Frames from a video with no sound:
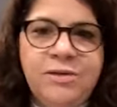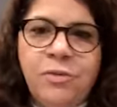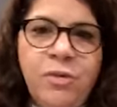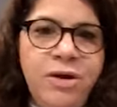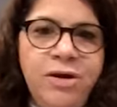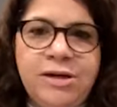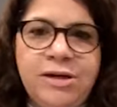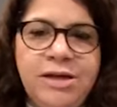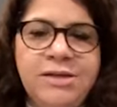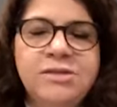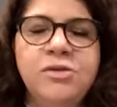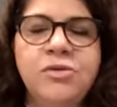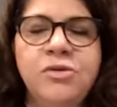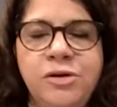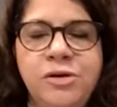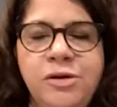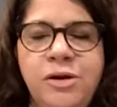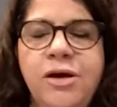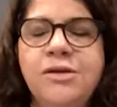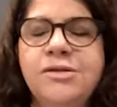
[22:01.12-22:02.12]
wear nozzle or
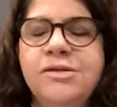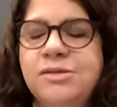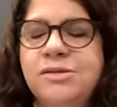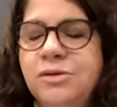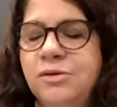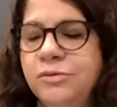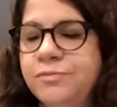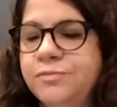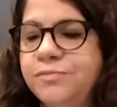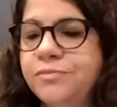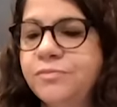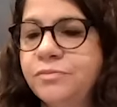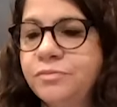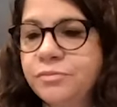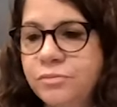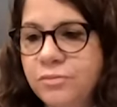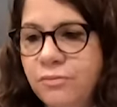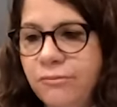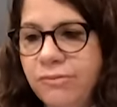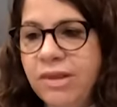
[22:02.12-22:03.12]
not. So
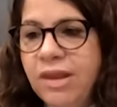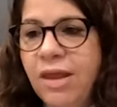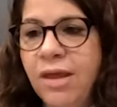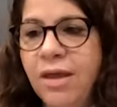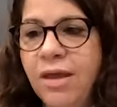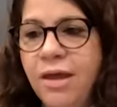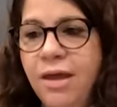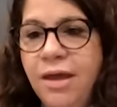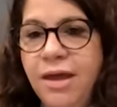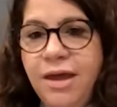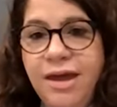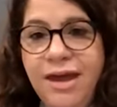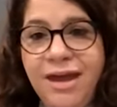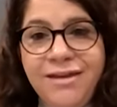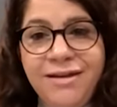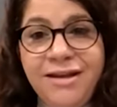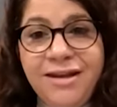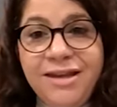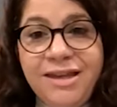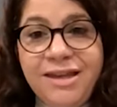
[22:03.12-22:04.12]
and
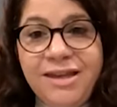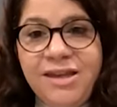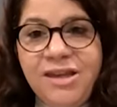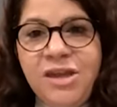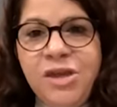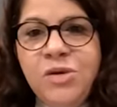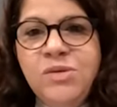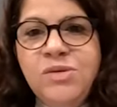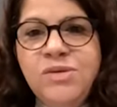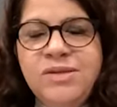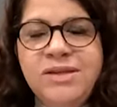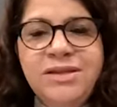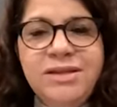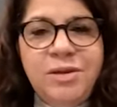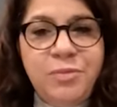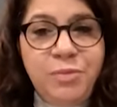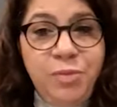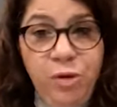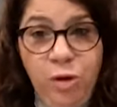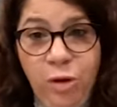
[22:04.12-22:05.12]
like using the
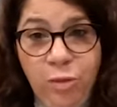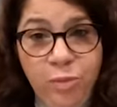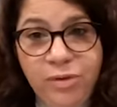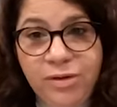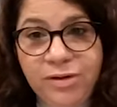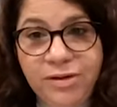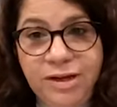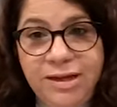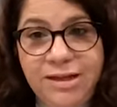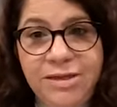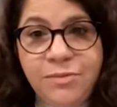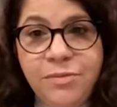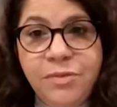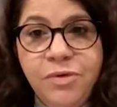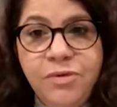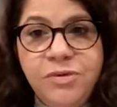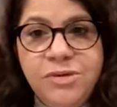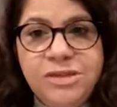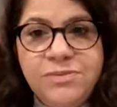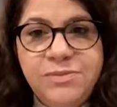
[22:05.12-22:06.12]
proper like
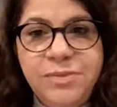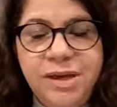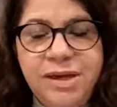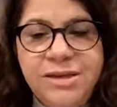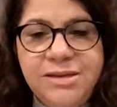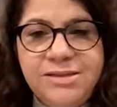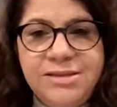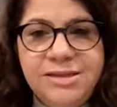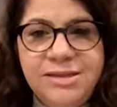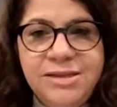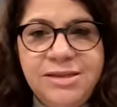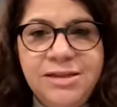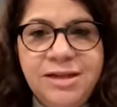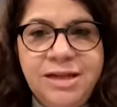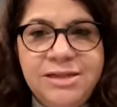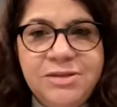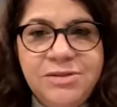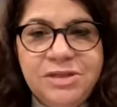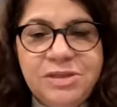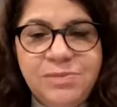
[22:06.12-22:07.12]
boom spacing,
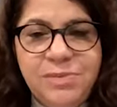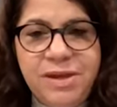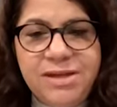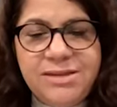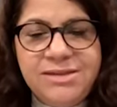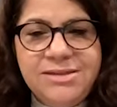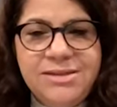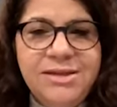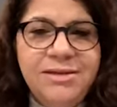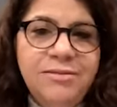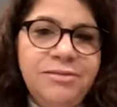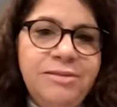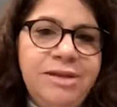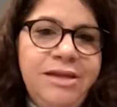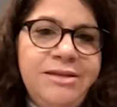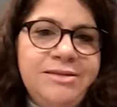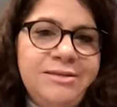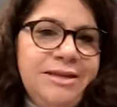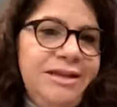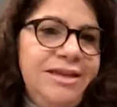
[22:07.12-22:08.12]
nozzle spacing,
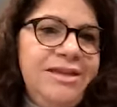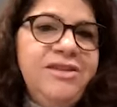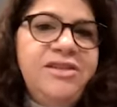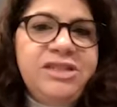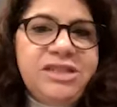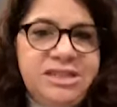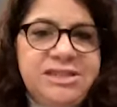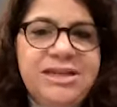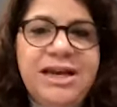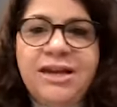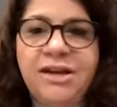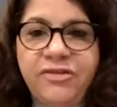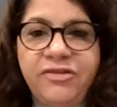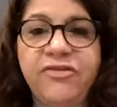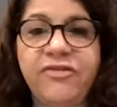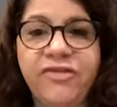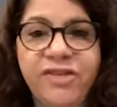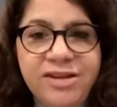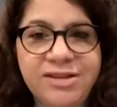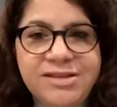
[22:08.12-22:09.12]
that's like is kind of
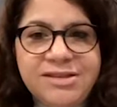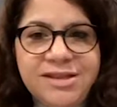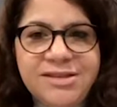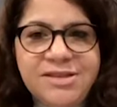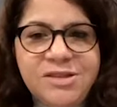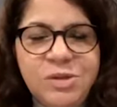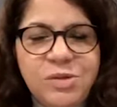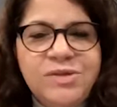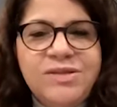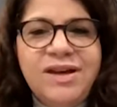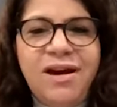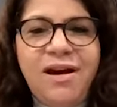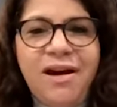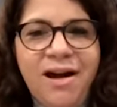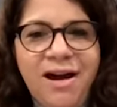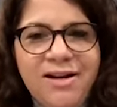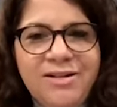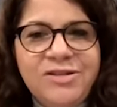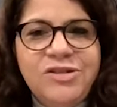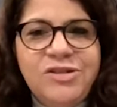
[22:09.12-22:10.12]
fix it, so it's
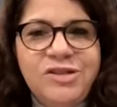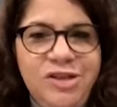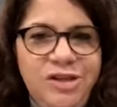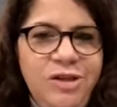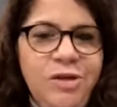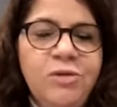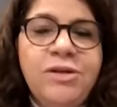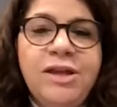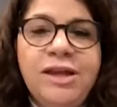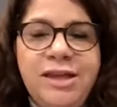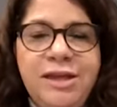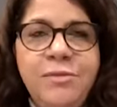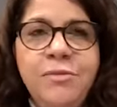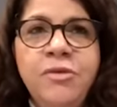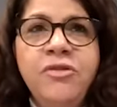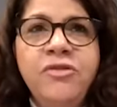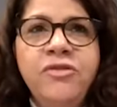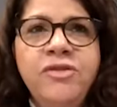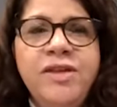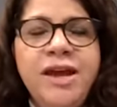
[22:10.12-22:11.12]
hard to you like
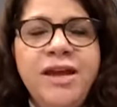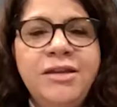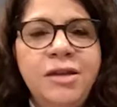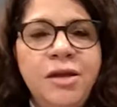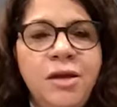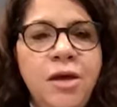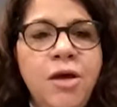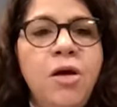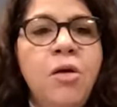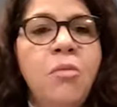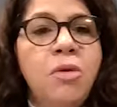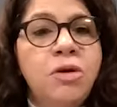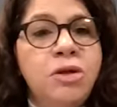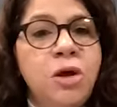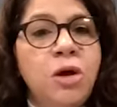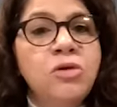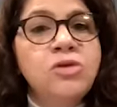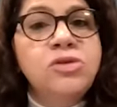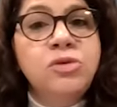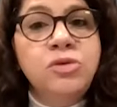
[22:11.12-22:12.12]
move that, but
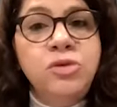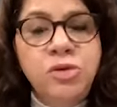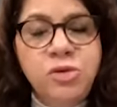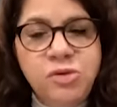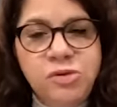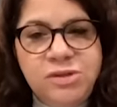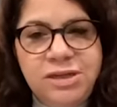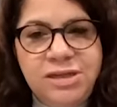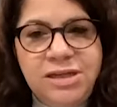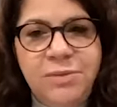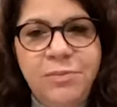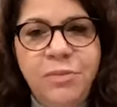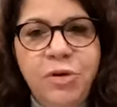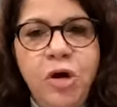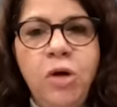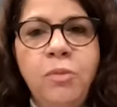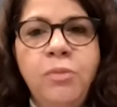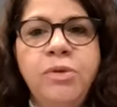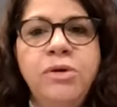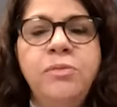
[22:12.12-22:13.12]
also using the
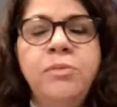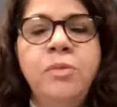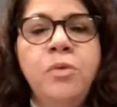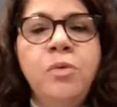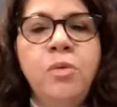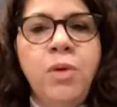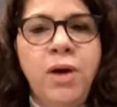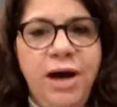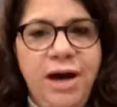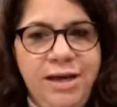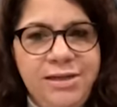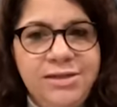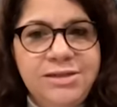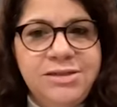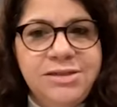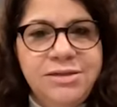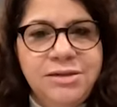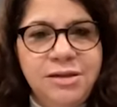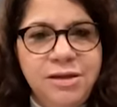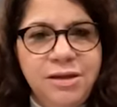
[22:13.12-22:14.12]
proper boom height